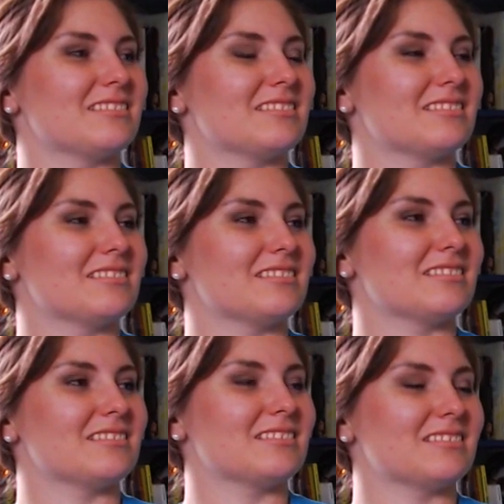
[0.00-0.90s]

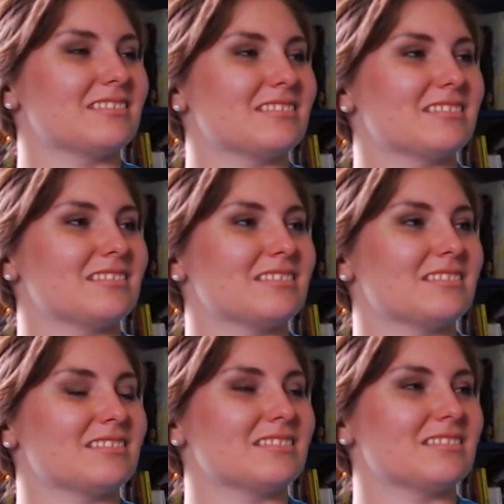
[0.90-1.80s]

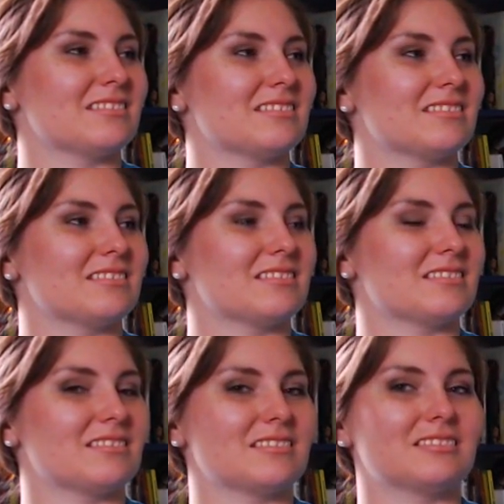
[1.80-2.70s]

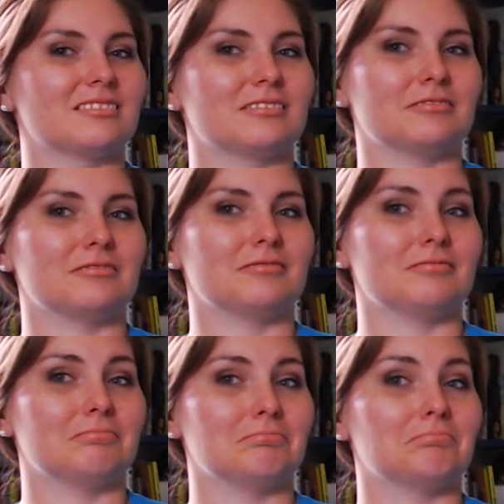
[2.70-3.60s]

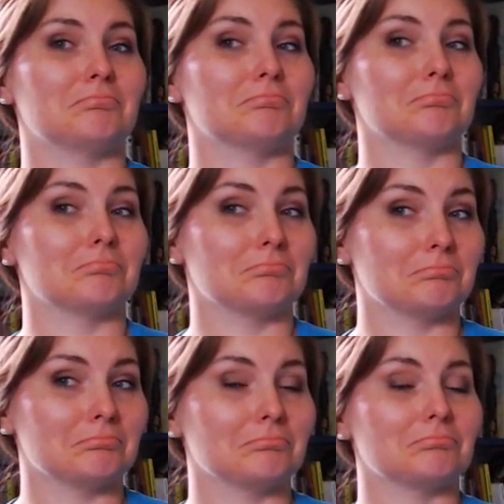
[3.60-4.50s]
This person isn't speaking.